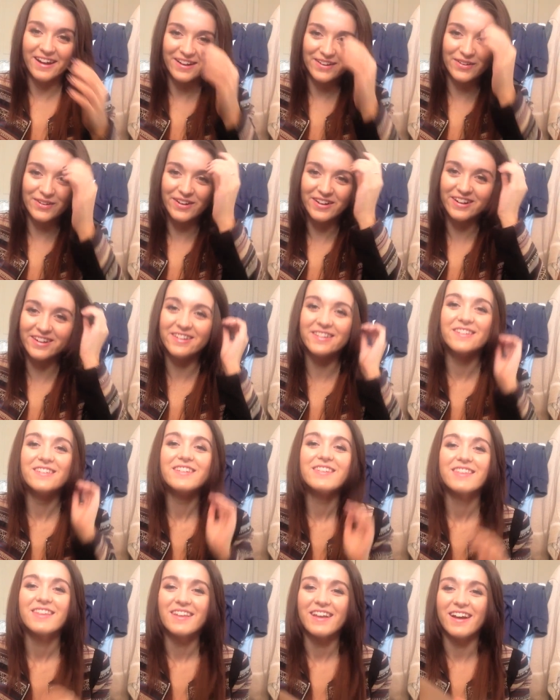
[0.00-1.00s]
Um,
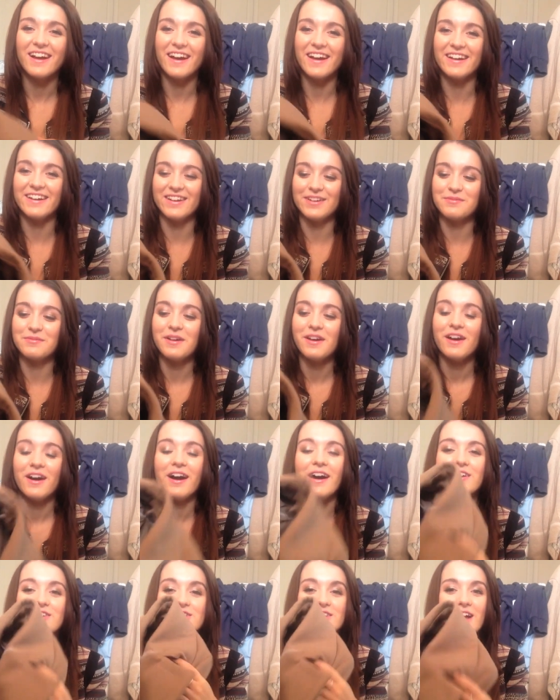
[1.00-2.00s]
and um,
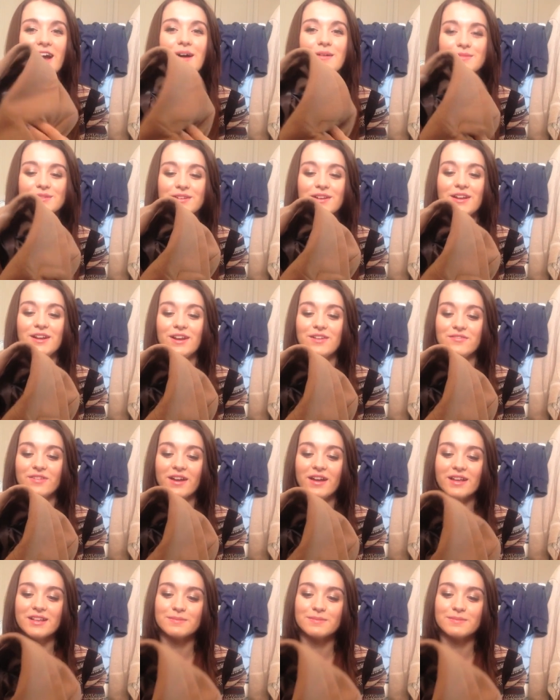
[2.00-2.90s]
I just absolutely love it.